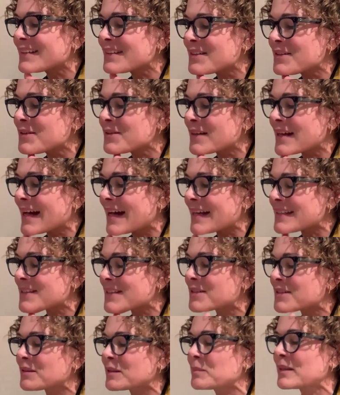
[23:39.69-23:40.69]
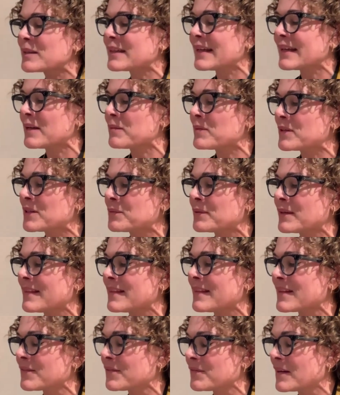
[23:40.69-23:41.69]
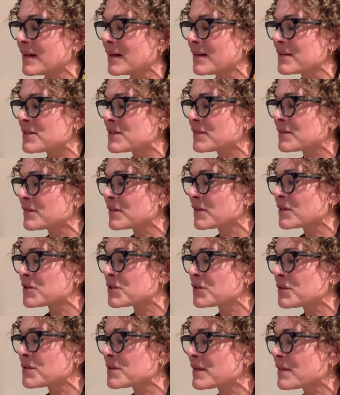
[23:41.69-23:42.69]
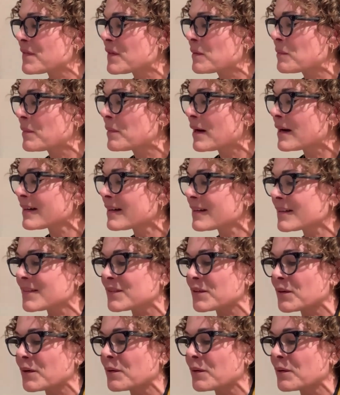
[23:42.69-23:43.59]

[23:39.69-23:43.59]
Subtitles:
do not discriminate between the faults or virtues of the monks